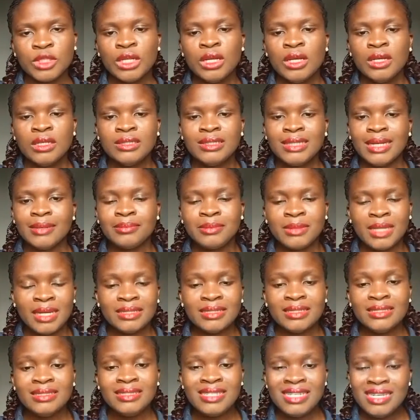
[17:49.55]
chapter, the
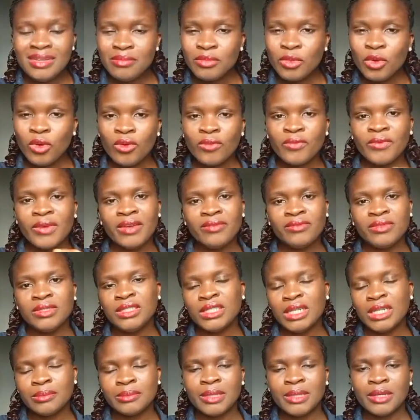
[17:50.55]
name of every
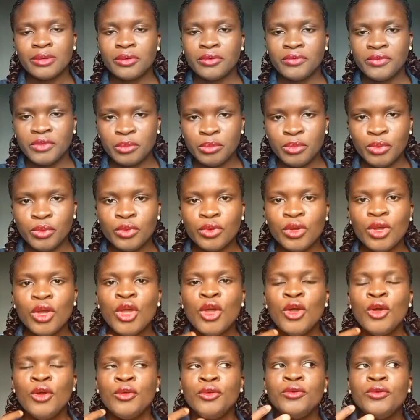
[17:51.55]
chapter of a book,
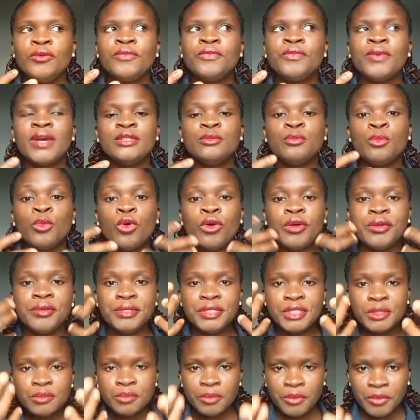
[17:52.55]
you find more
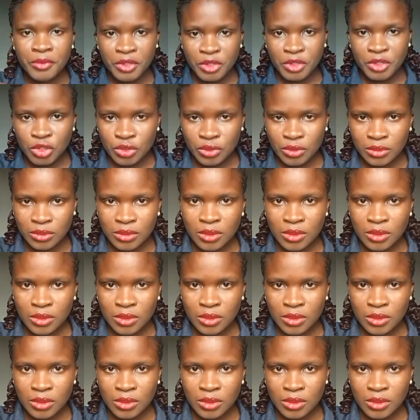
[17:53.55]
inspiration